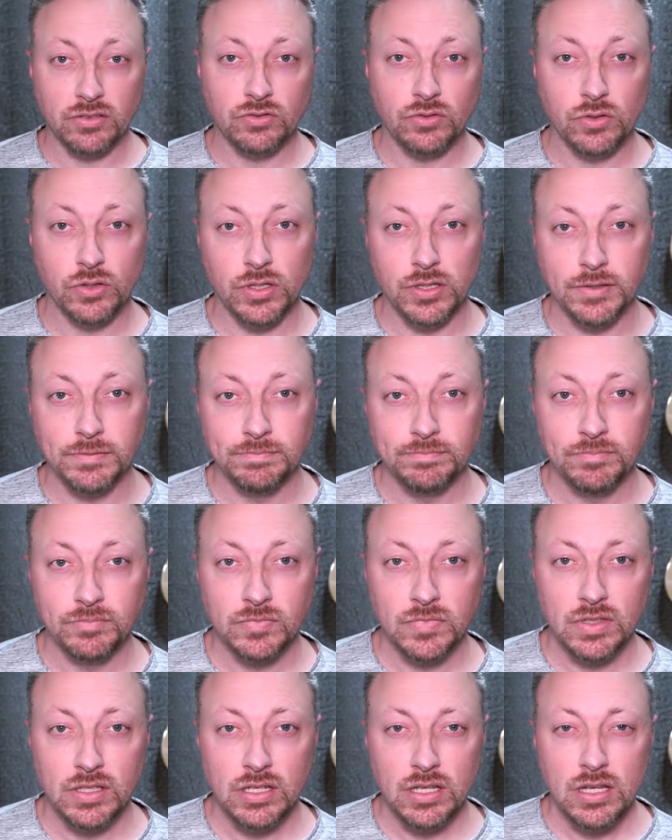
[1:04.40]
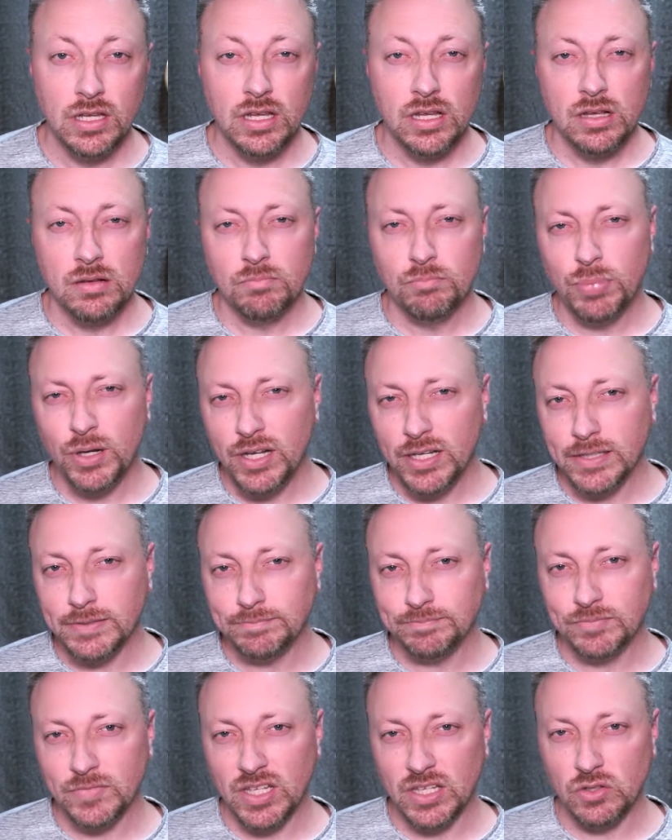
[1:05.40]
store. But
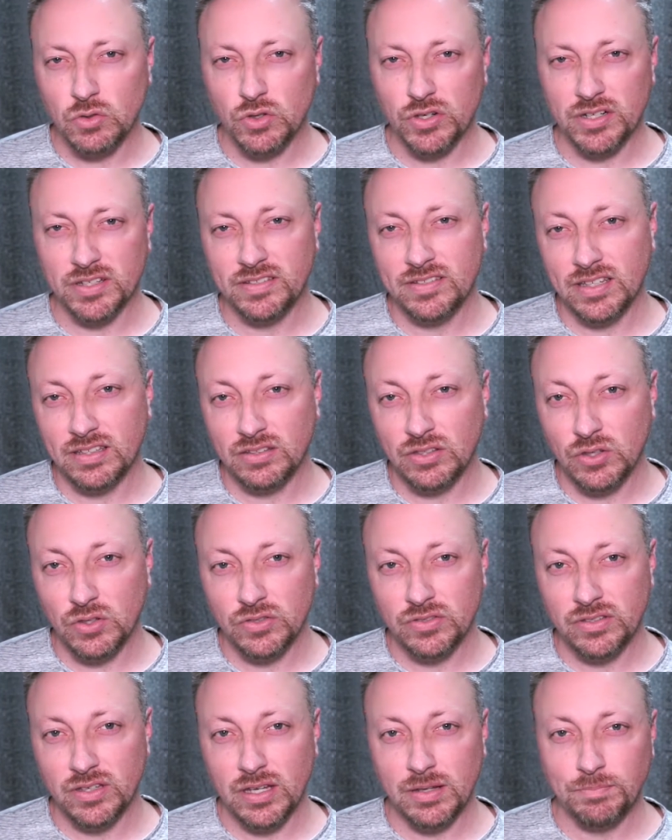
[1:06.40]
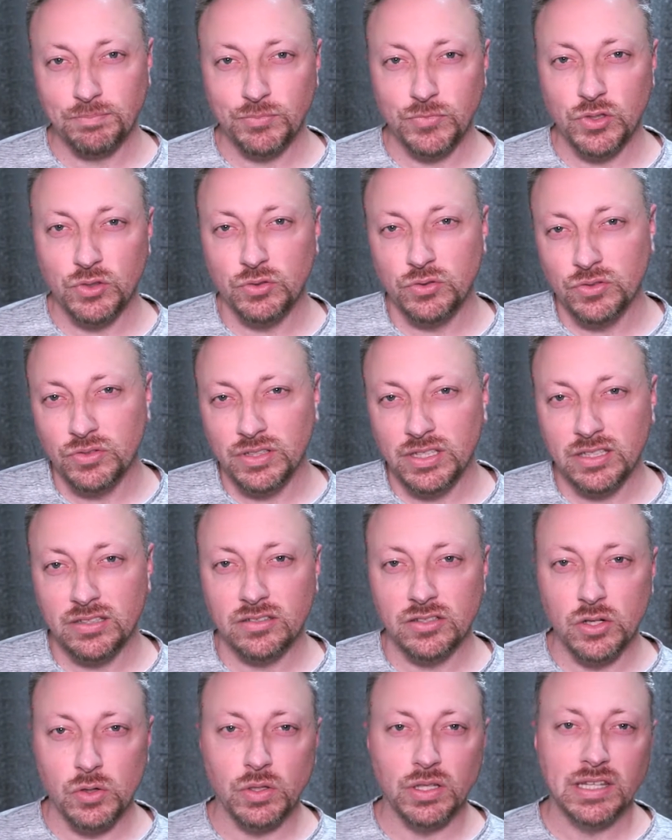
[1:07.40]
in order to set those up, you do need to
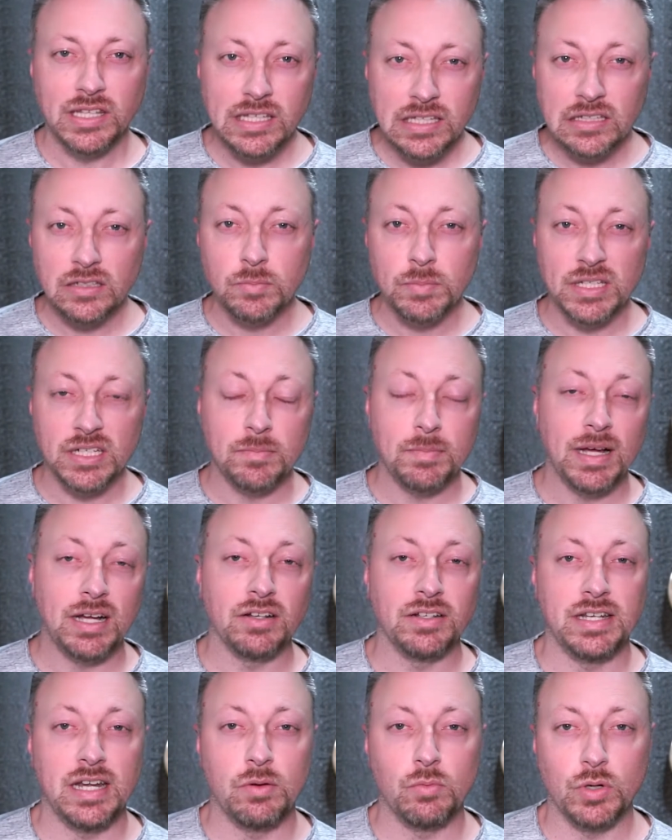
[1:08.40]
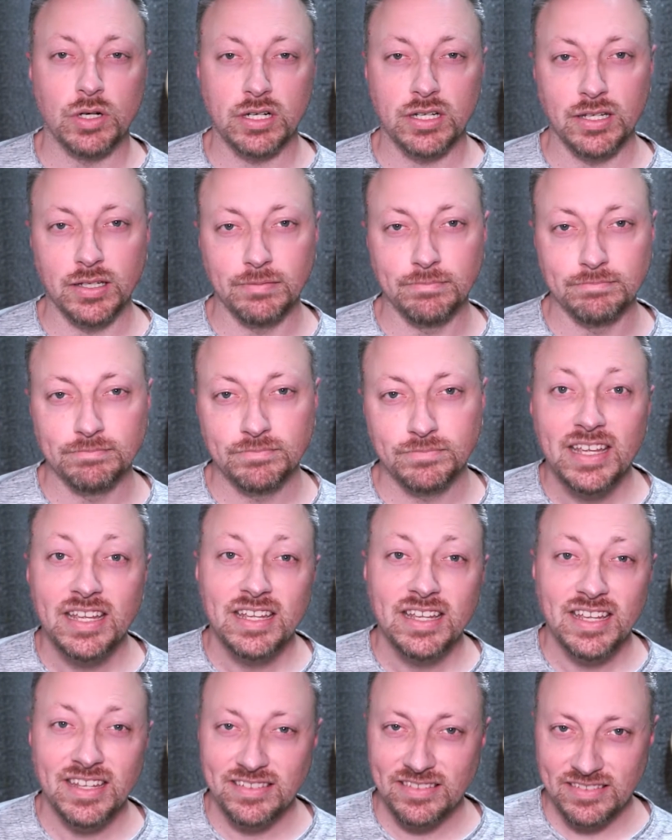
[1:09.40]
know a little bit about networking.
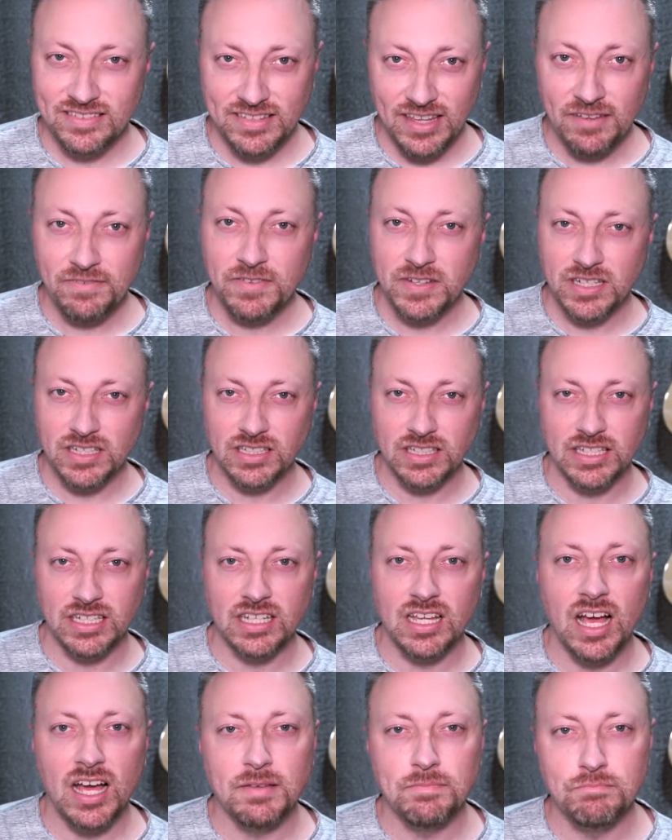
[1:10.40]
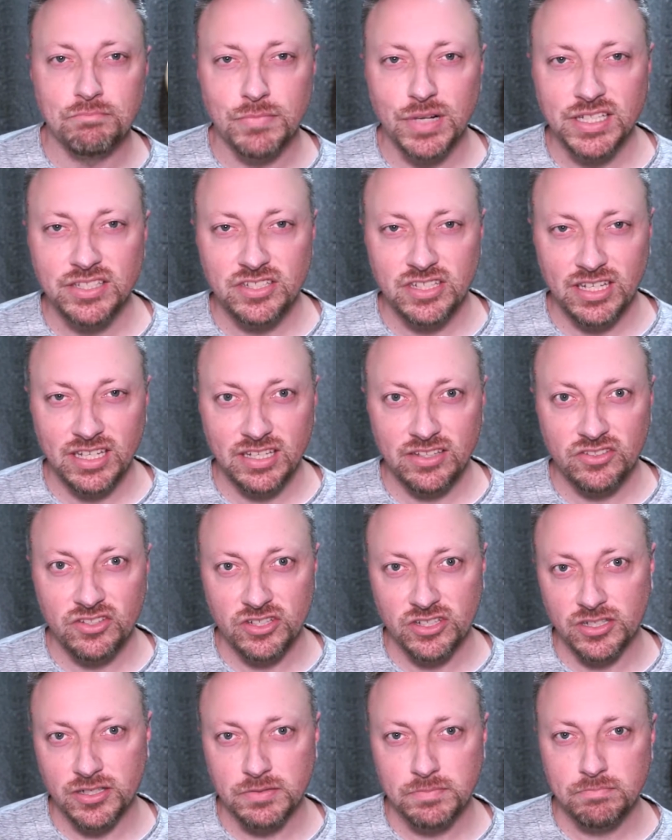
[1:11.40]
It's definitely gotten much
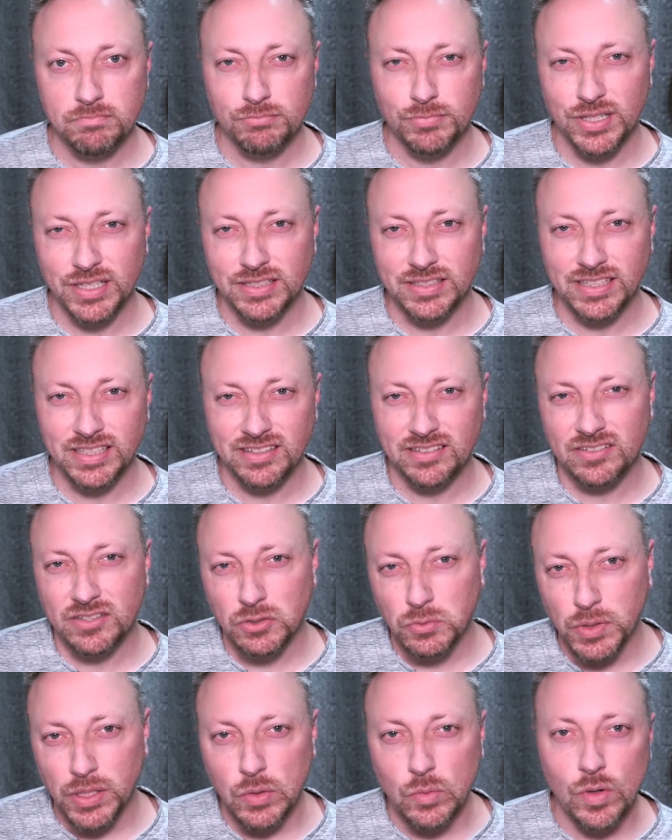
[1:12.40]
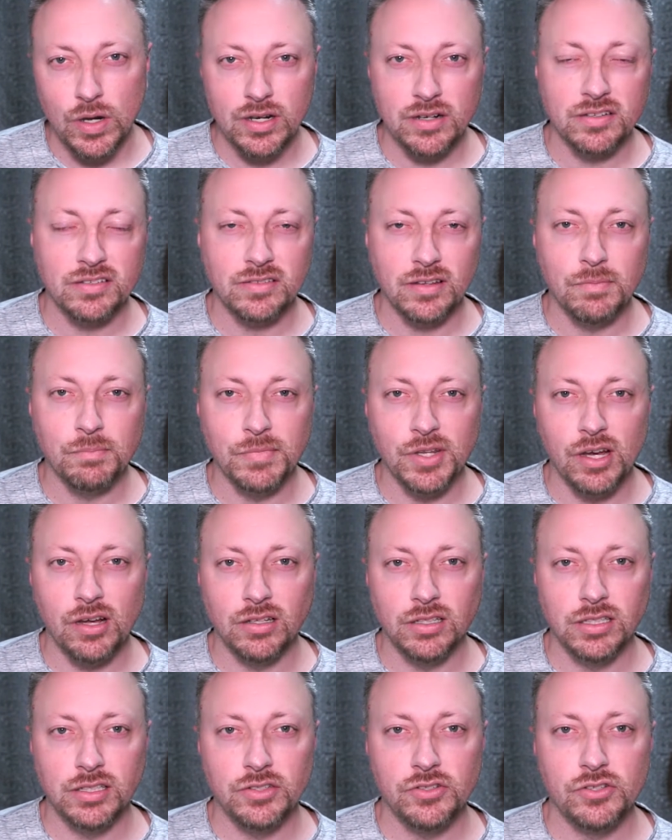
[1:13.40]
easier, but it still requires some
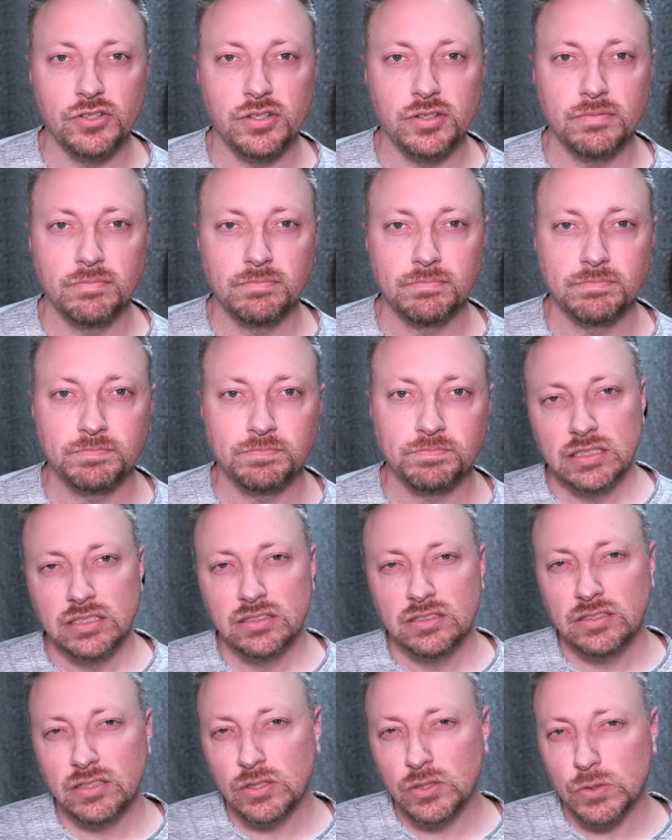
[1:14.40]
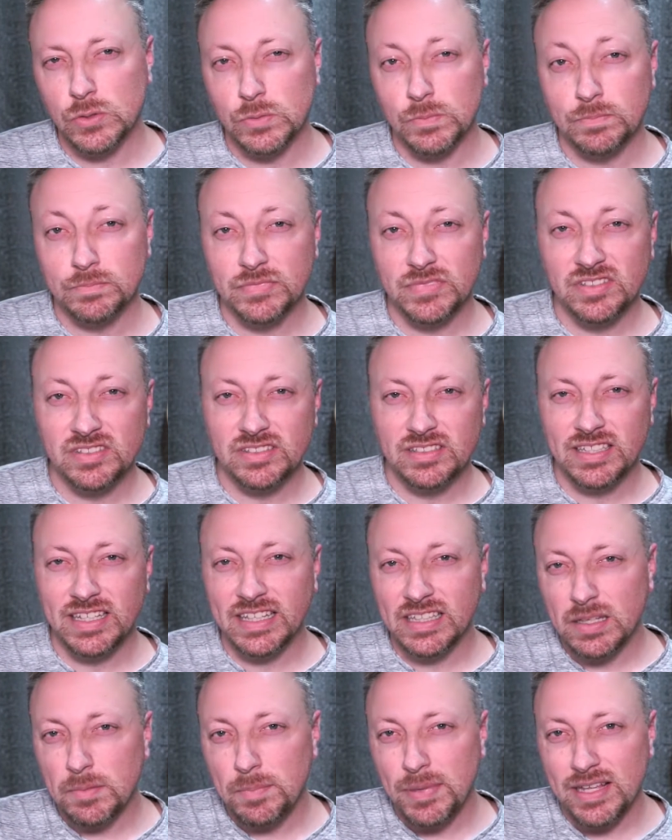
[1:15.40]
knowledge. So, to
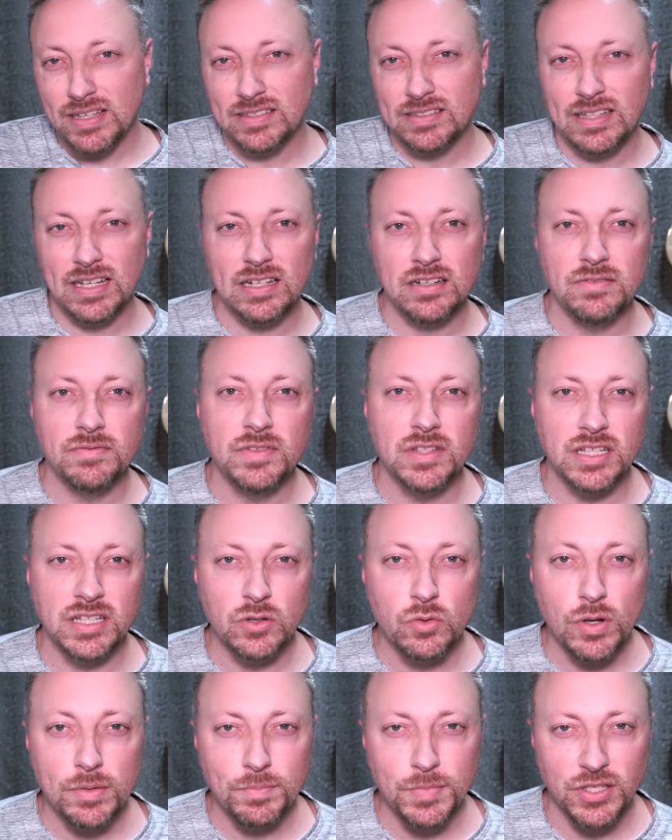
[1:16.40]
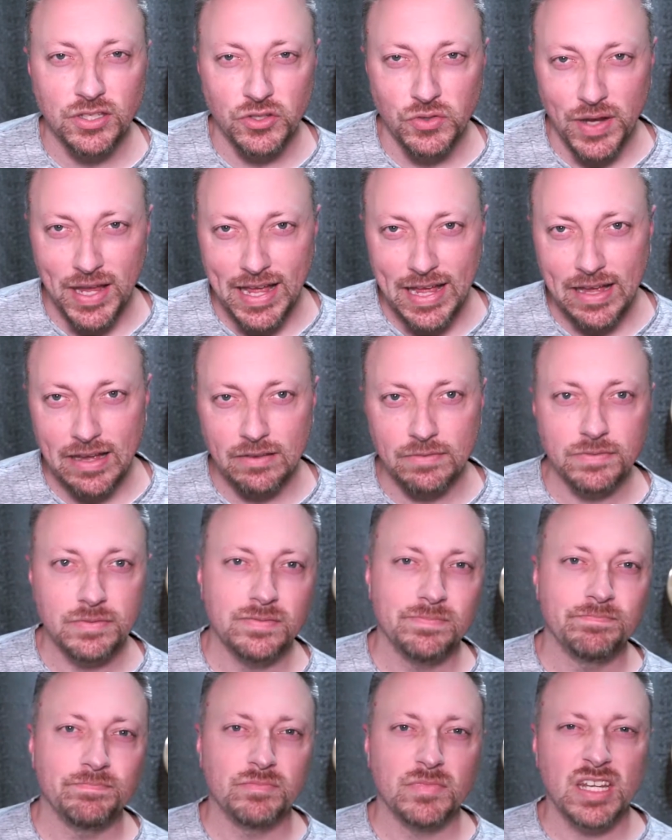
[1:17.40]
get the best out of the equipment you have,
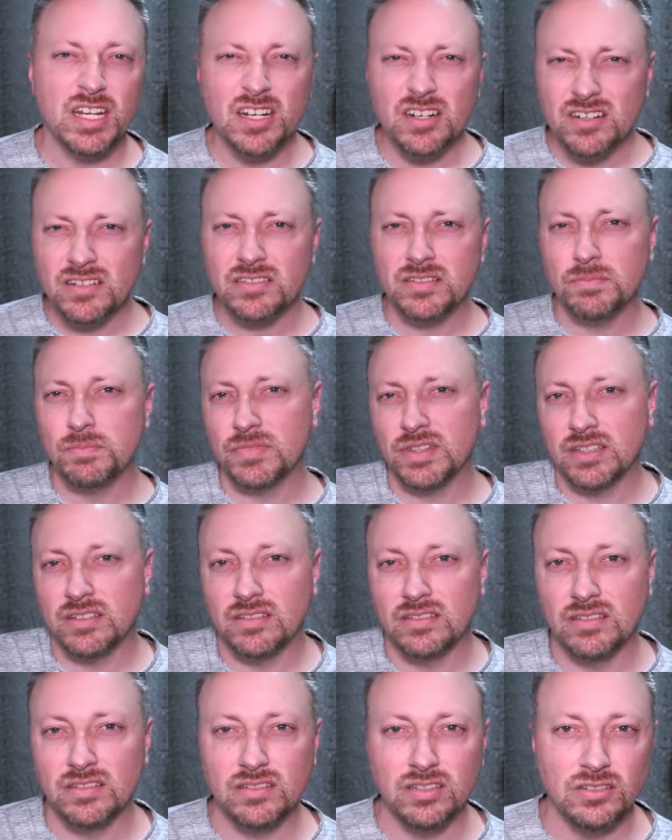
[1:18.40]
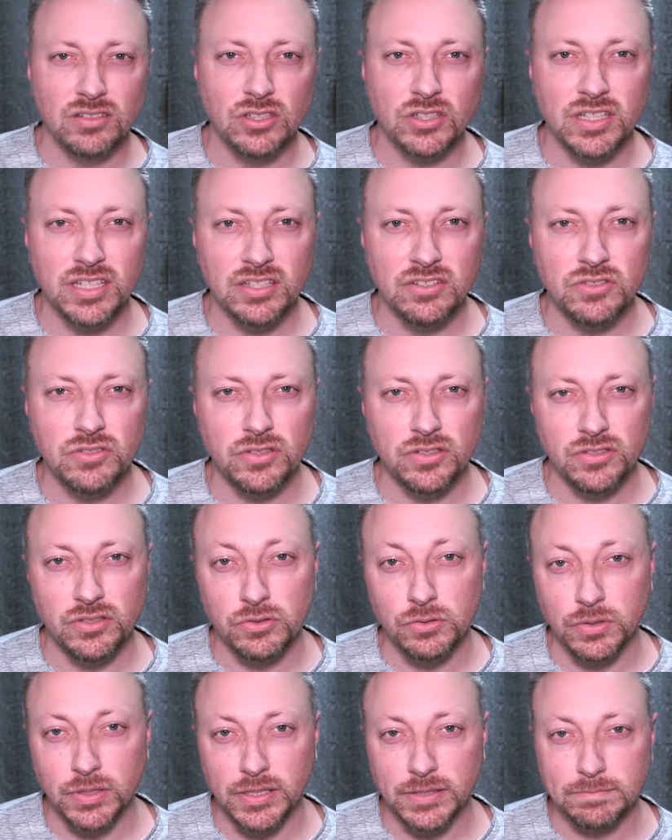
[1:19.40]
here are some things to look into
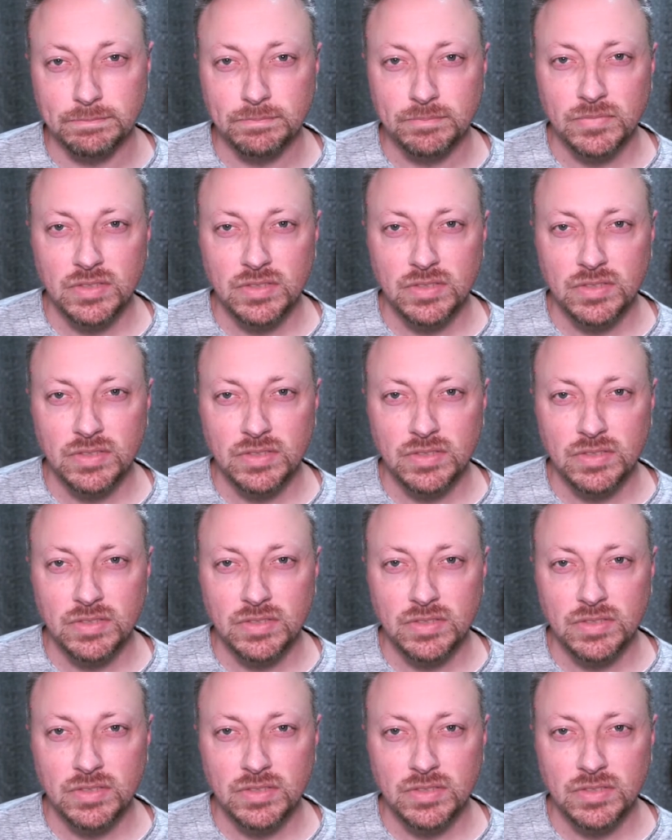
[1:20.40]
doing.